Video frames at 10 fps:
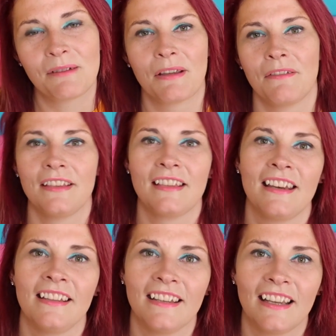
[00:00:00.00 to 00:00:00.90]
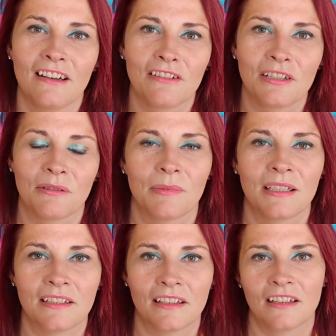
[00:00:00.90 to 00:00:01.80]
up. If there's anything else you want me
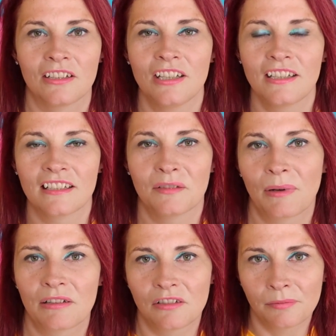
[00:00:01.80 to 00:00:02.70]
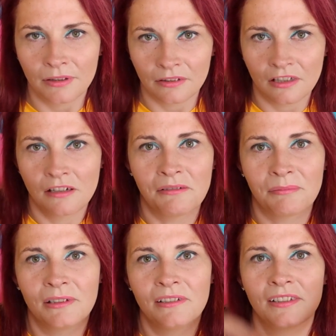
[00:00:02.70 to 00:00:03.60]
to chit-chat about, do put in the comment
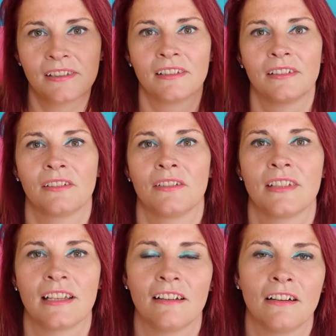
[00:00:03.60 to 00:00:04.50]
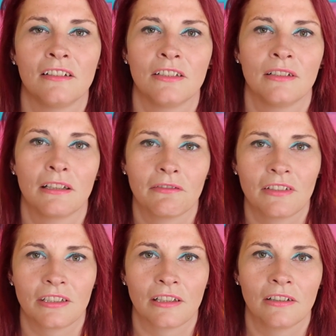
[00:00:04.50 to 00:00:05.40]
box, because then I'll do another
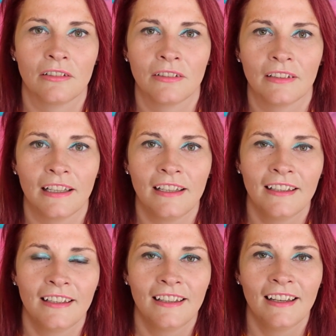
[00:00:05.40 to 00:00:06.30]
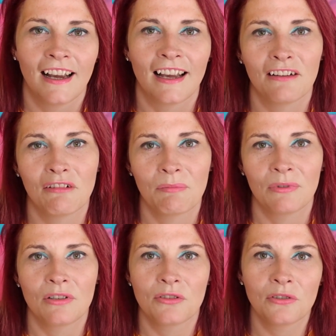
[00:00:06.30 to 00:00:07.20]
video on that. And
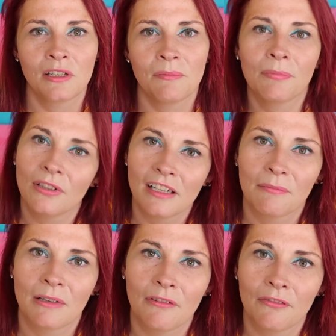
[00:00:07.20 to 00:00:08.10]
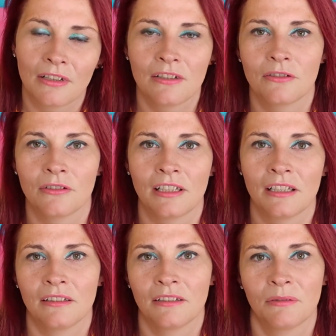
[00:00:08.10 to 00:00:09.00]
remember, enjoy Pride Month,
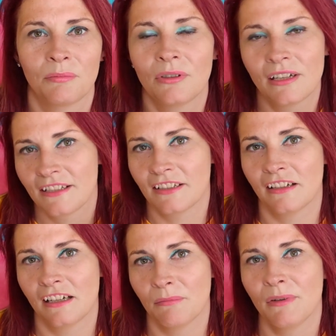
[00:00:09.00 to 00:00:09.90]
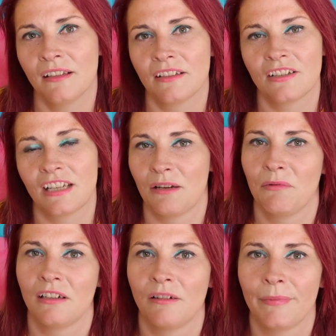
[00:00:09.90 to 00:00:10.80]
enjoy Pride time. It's a shame
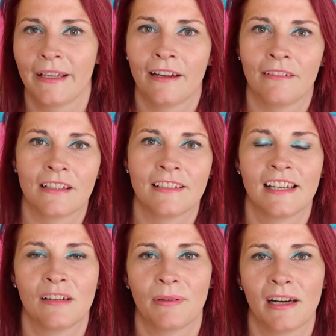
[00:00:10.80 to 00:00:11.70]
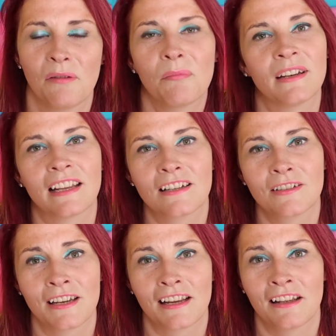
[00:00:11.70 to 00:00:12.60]
we can't be out and celebrate, but
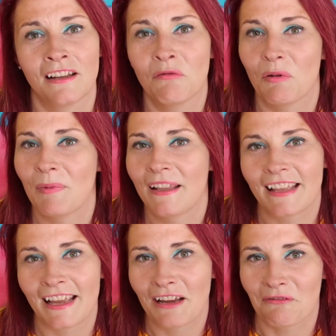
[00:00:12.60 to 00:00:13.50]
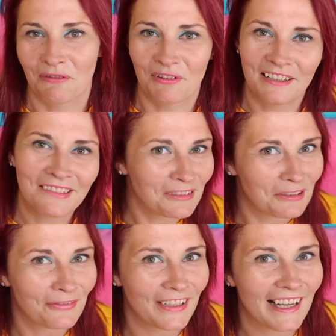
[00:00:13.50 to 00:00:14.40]
next year we'll be there with a lot
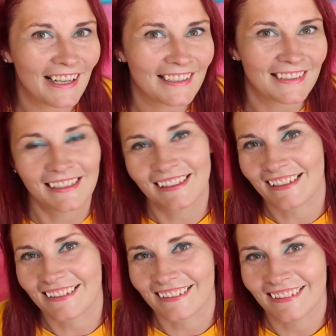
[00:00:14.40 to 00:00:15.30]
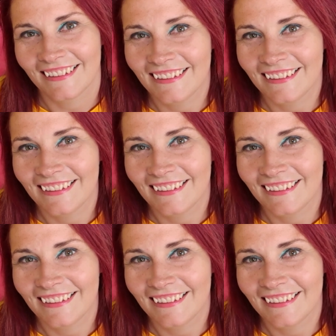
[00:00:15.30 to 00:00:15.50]
more flags and glitter.